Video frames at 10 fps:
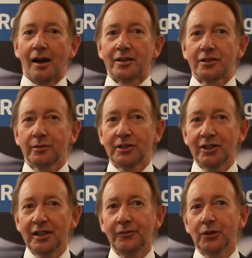To
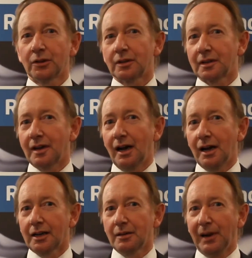achieve your
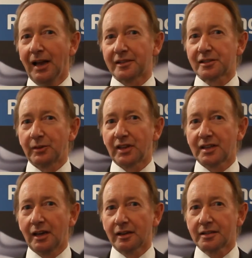compliance with the
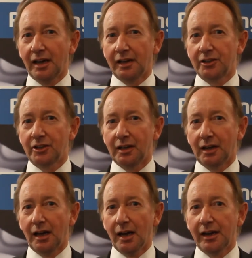CRC
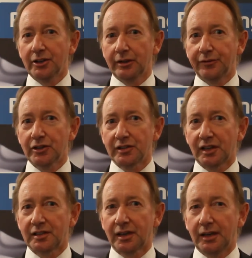energy
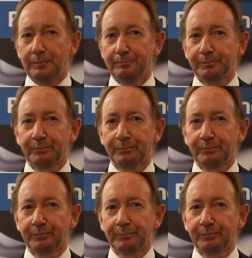efficiency scheme,